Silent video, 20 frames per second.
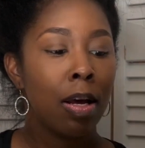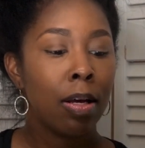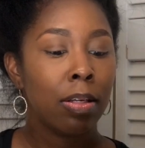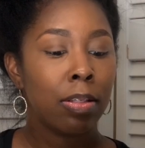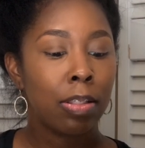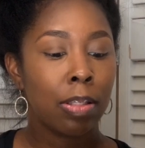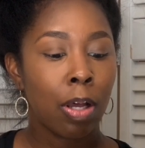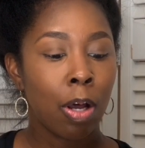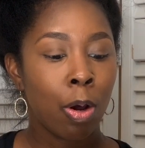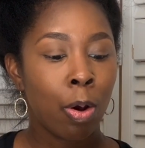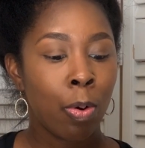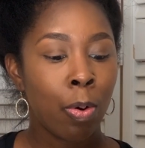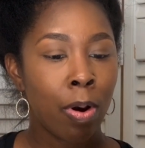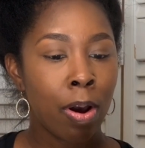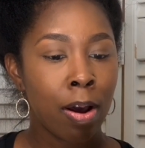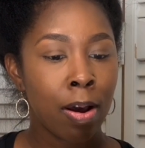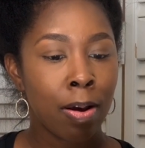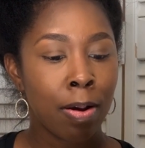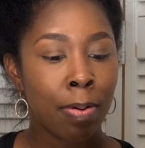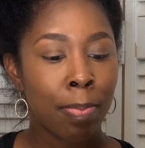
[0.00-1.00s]
So
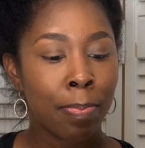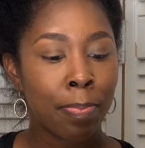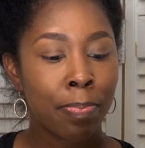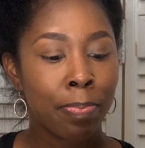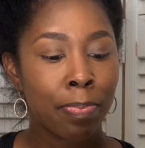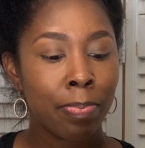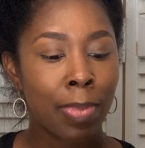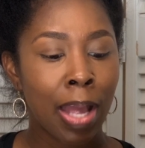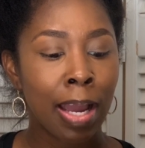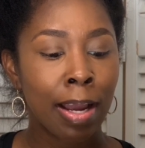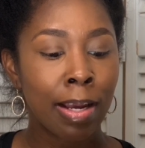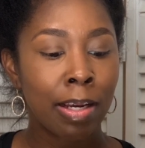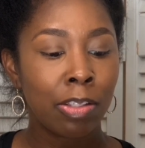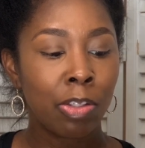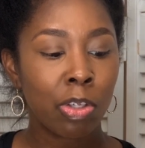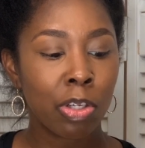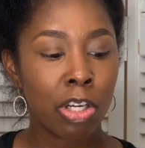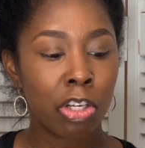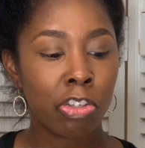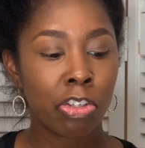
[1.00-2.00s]
I
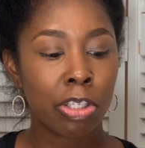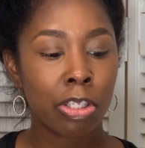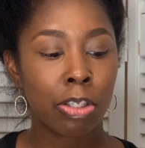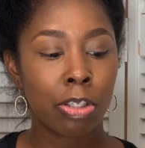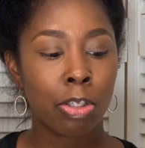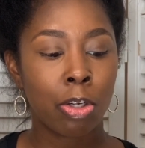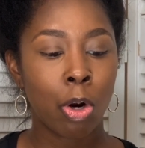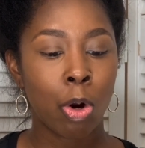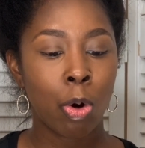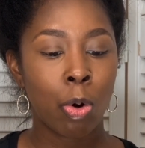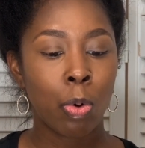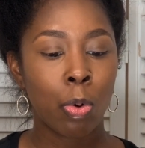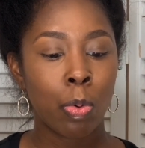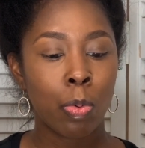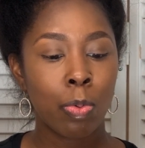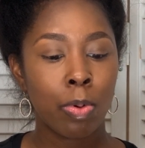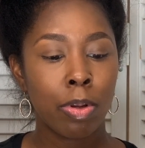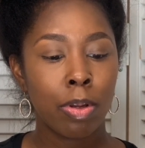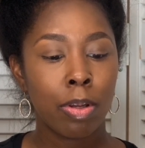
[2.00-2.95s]
guess you can just go